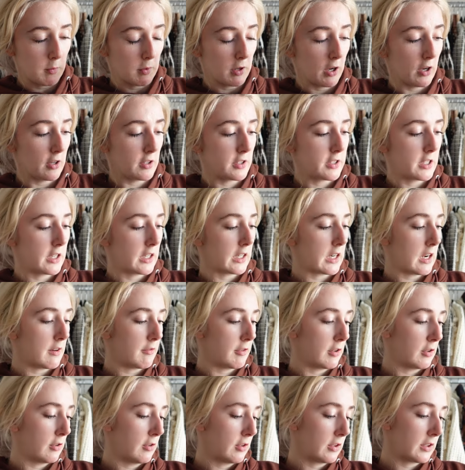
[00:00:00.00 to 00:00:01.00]
below so you can have
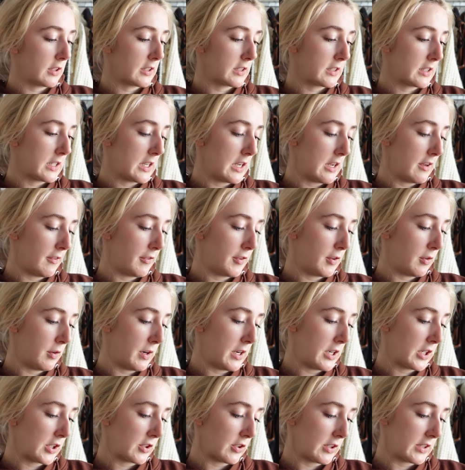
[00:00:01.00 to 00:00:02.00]
a look, see if you're
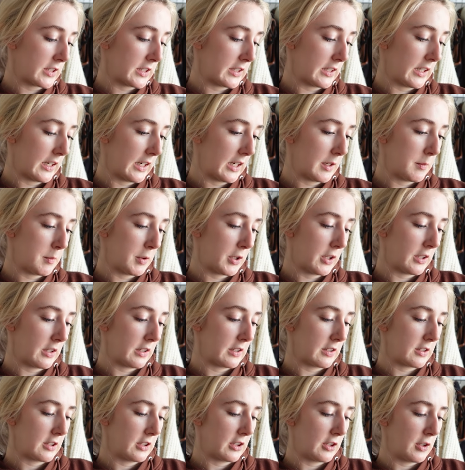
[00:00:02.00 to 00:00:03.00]
interested in it because
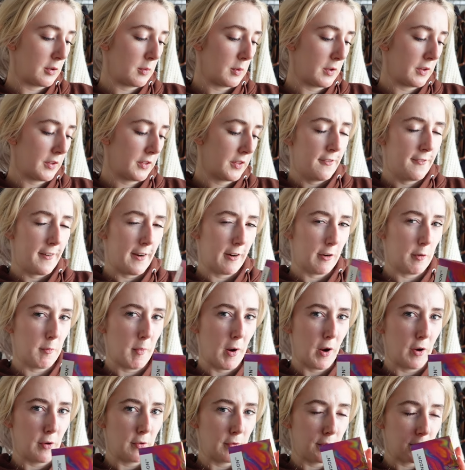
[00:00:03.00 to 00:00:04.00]
it's to do with
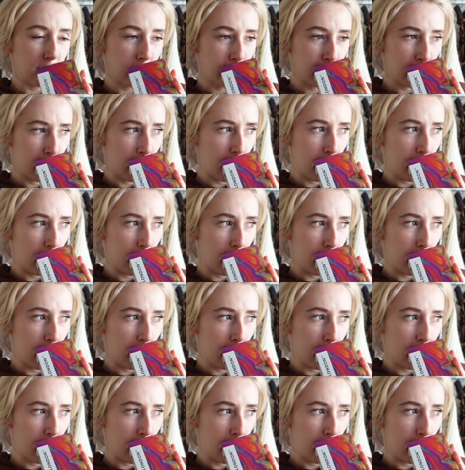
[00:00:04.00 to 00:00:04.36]
pheromones.